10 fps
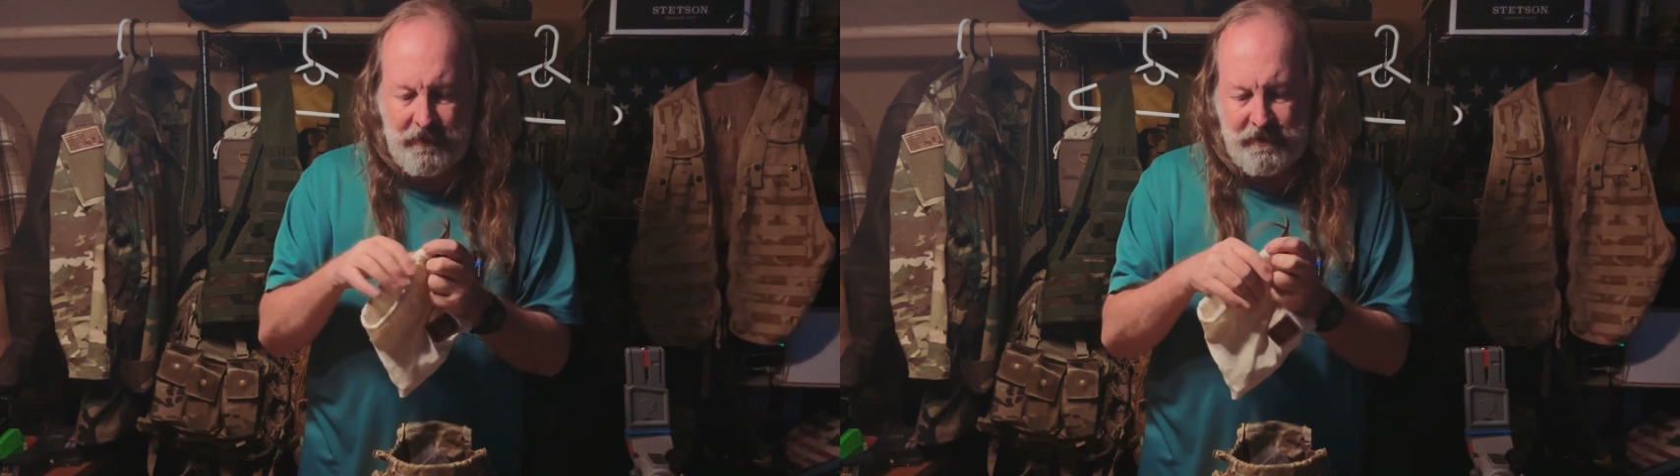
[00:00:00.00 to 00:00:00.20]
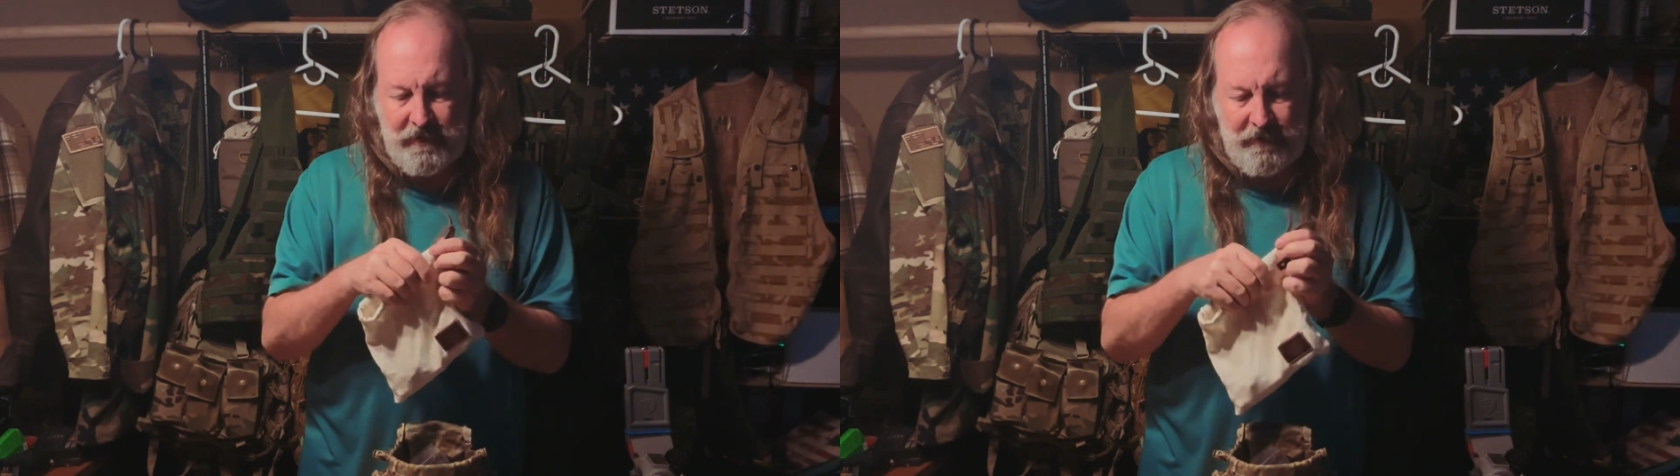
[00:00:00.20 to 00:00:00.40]

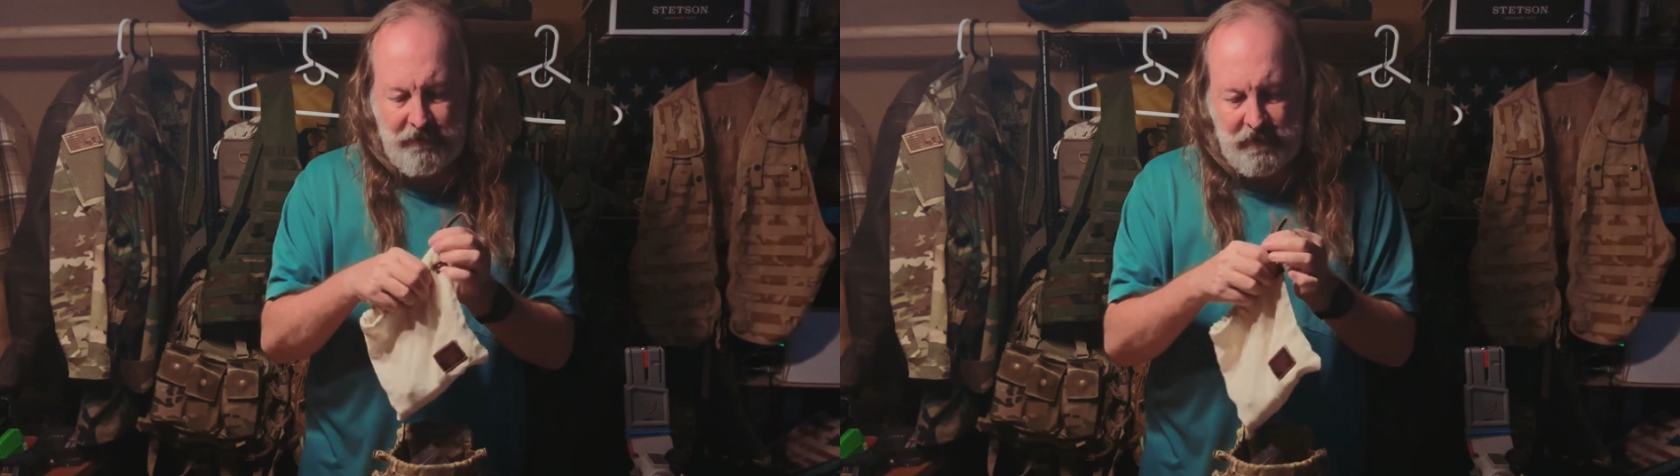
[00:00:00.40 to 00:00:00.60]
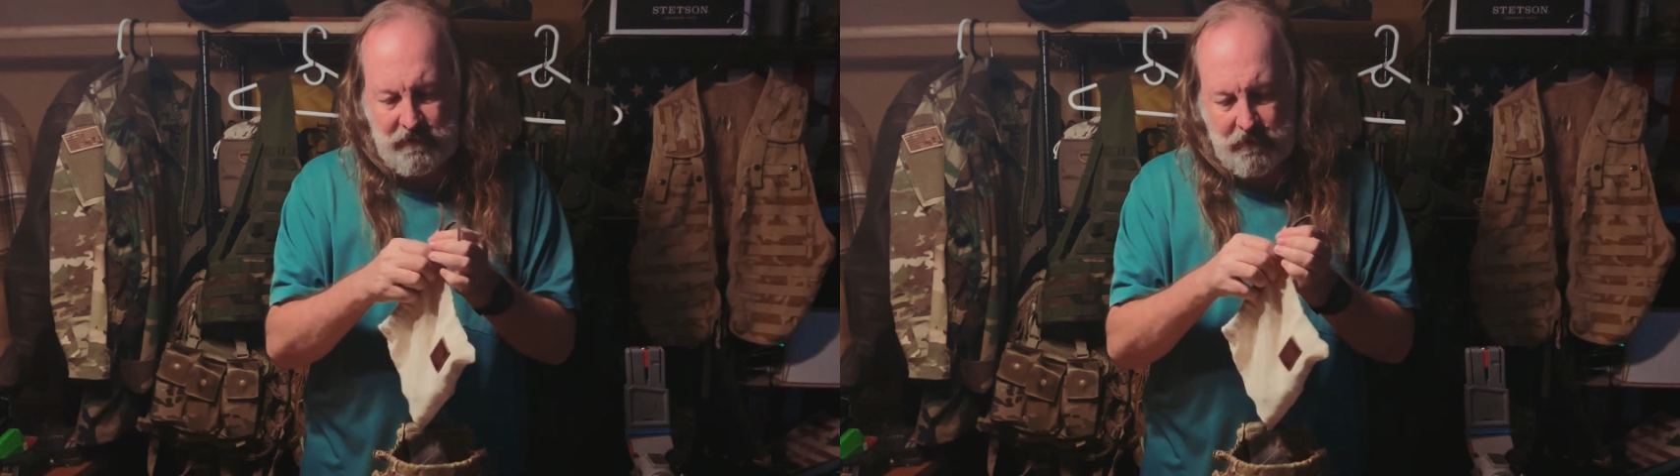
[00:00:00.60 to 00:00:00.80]
inside of this